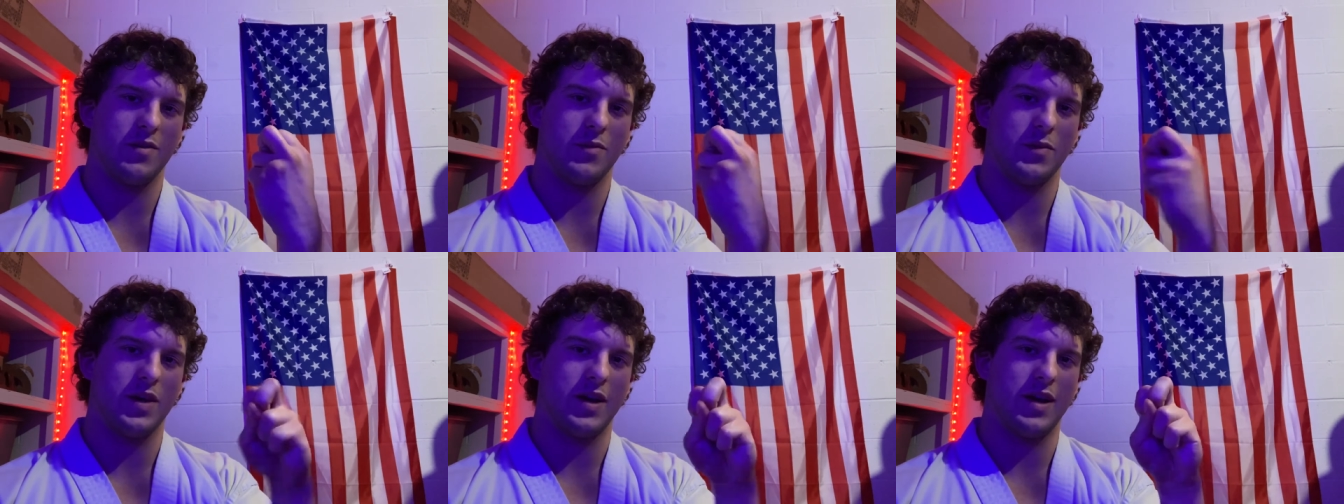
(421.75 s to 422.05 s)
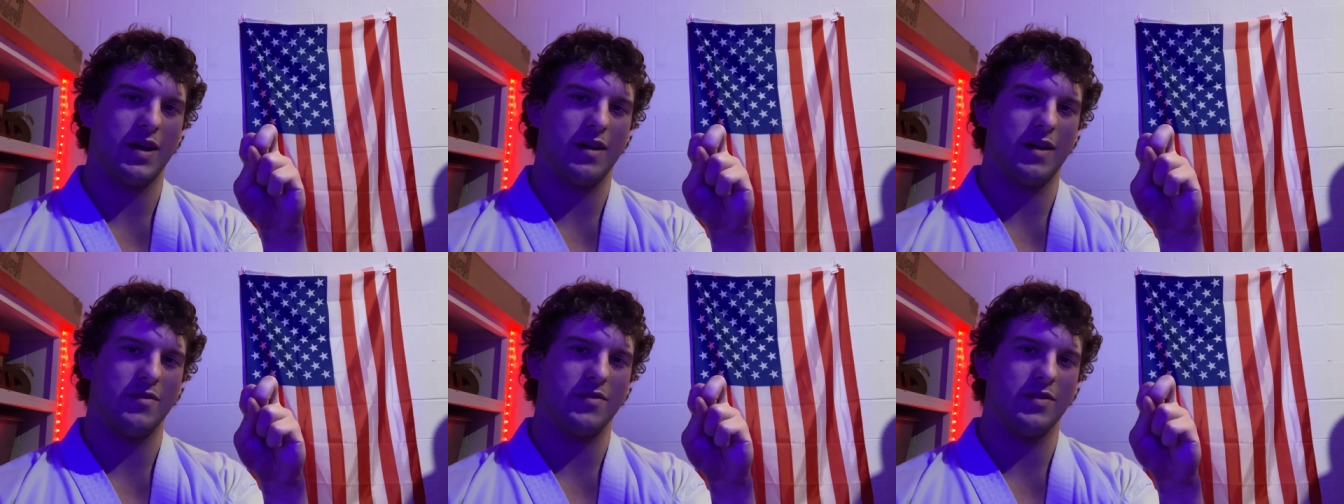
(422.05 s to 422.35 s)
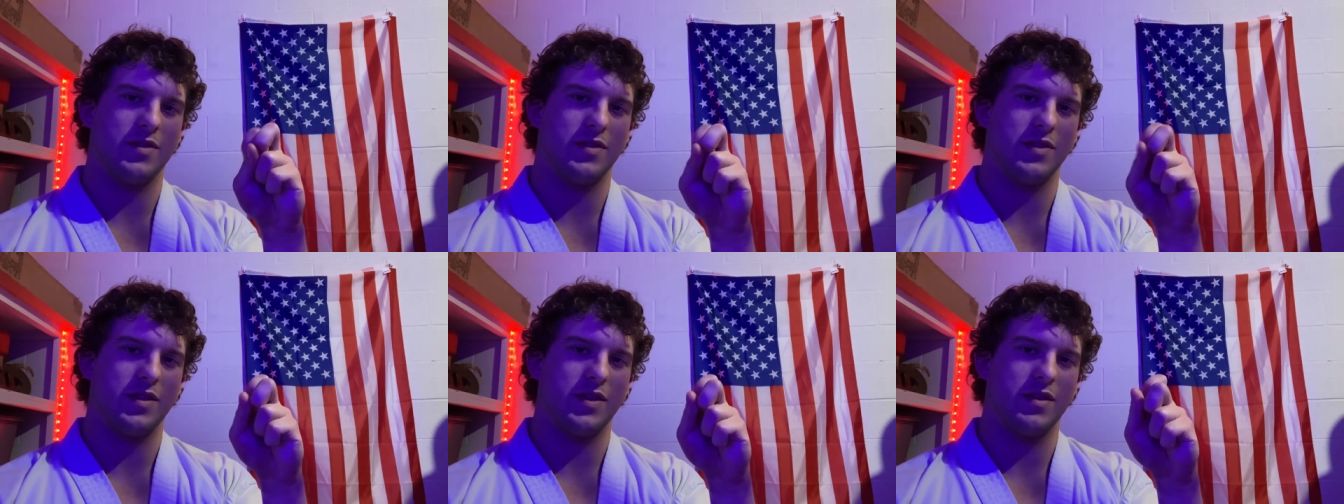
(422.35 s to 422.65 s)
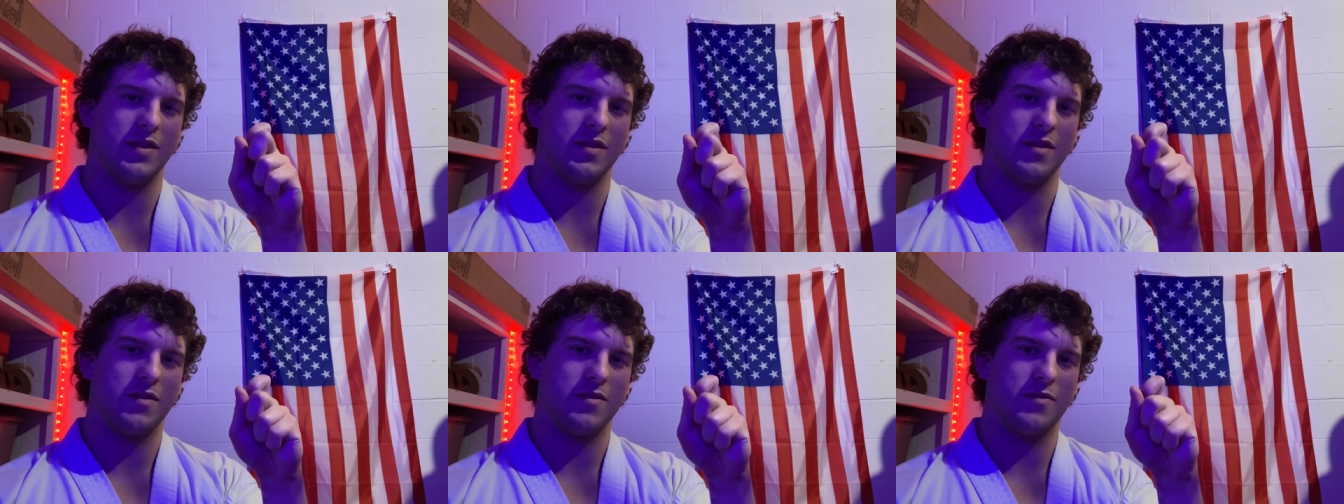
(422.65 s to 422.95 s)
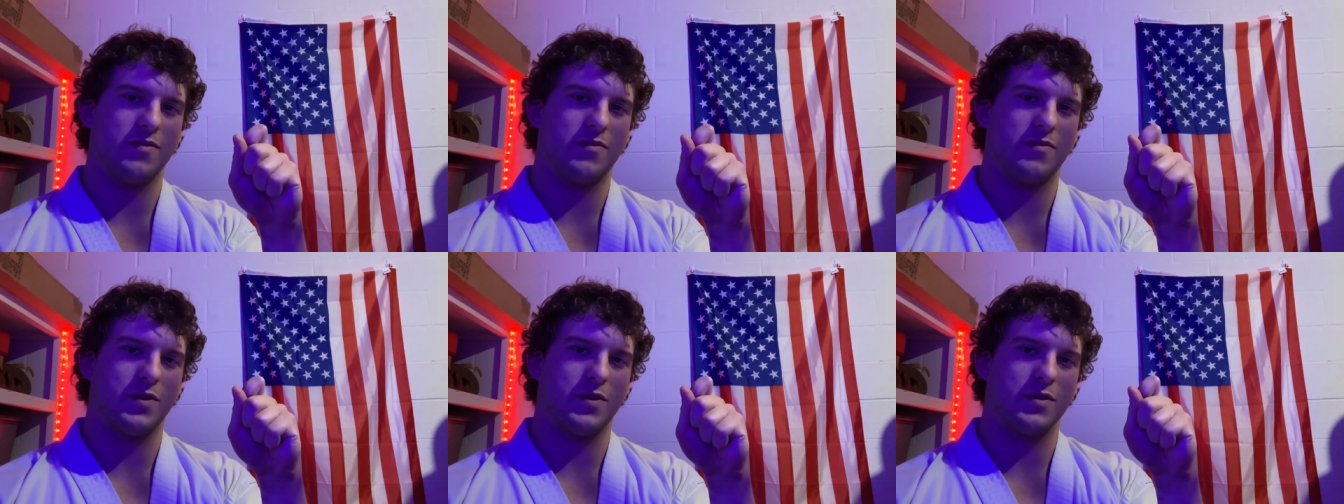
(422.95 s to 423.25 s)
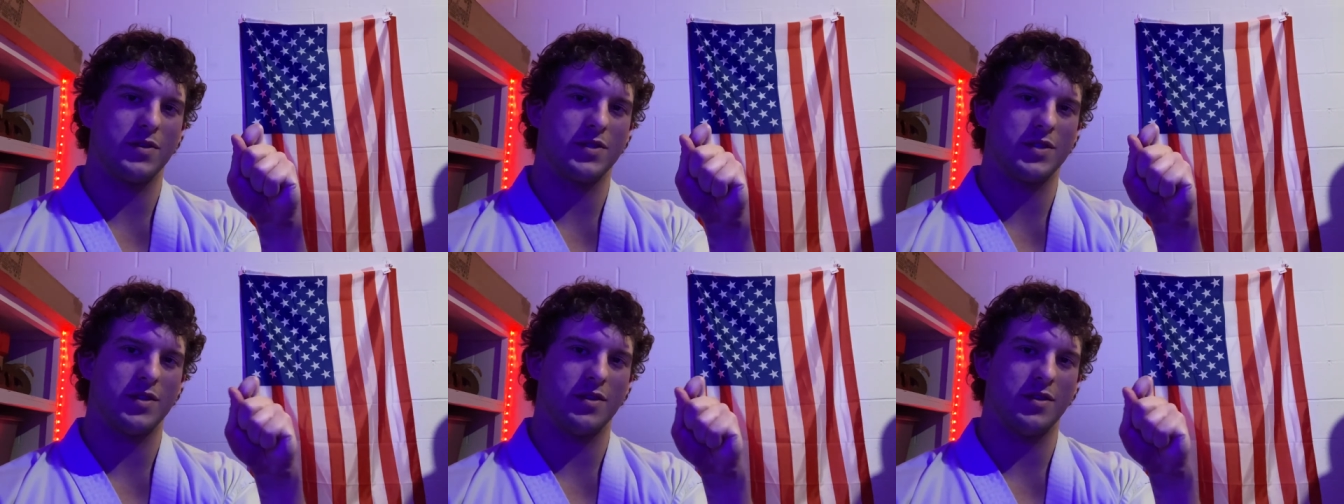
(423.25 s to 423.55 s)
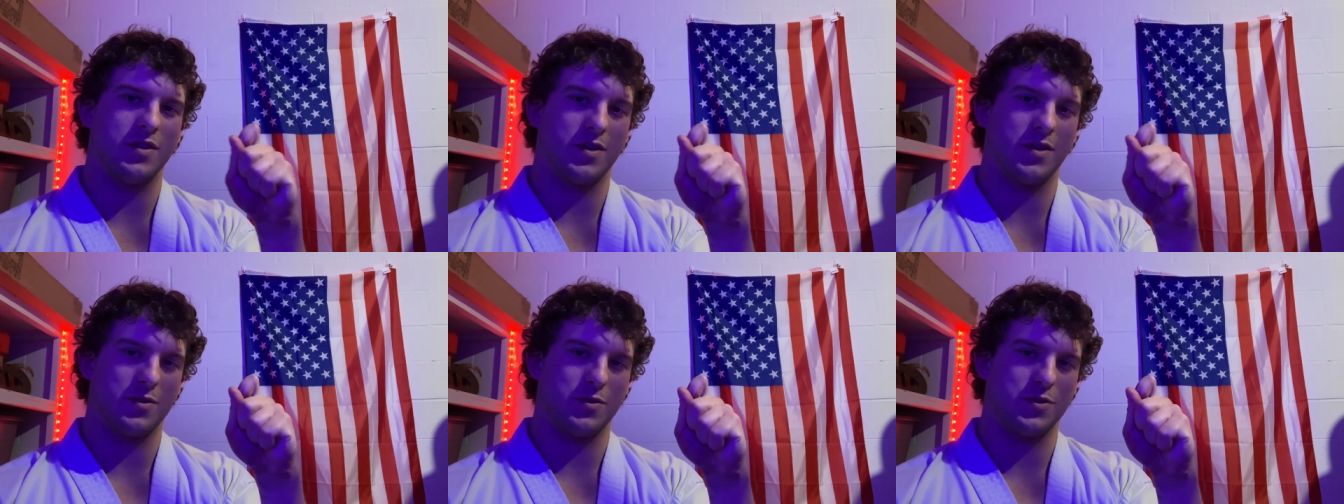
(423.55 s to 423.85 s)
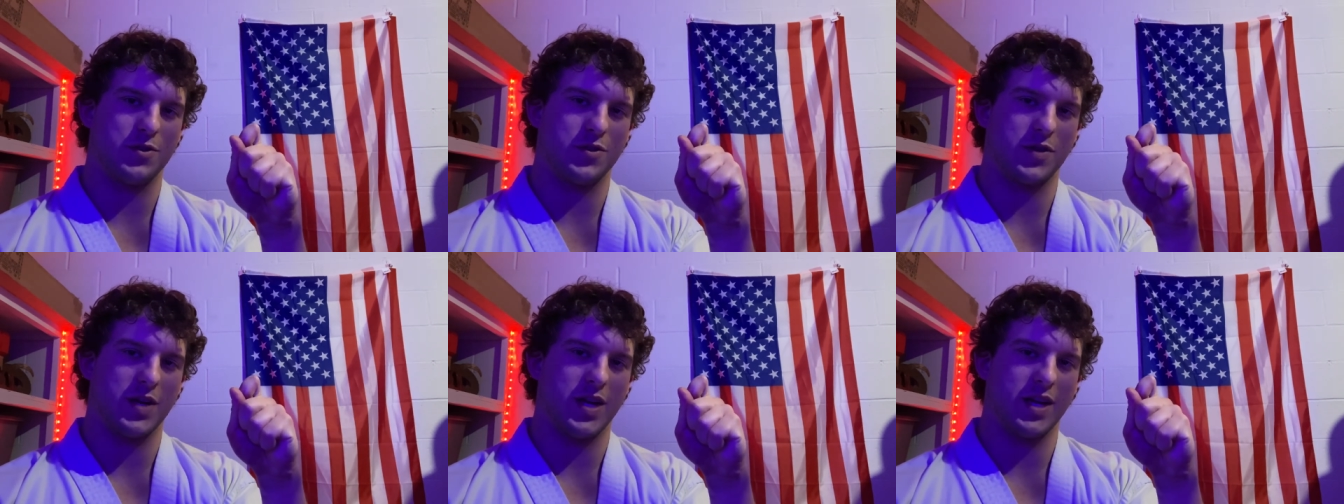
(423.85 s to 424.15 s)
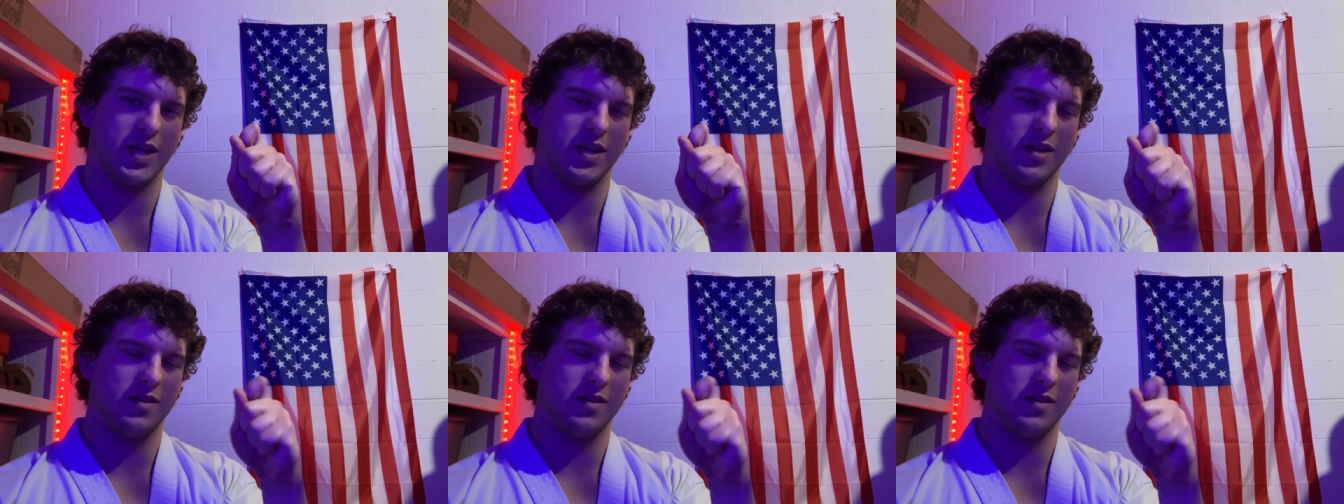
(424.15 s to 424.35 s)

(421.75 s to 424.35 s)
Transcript: We have the first knuckle strike.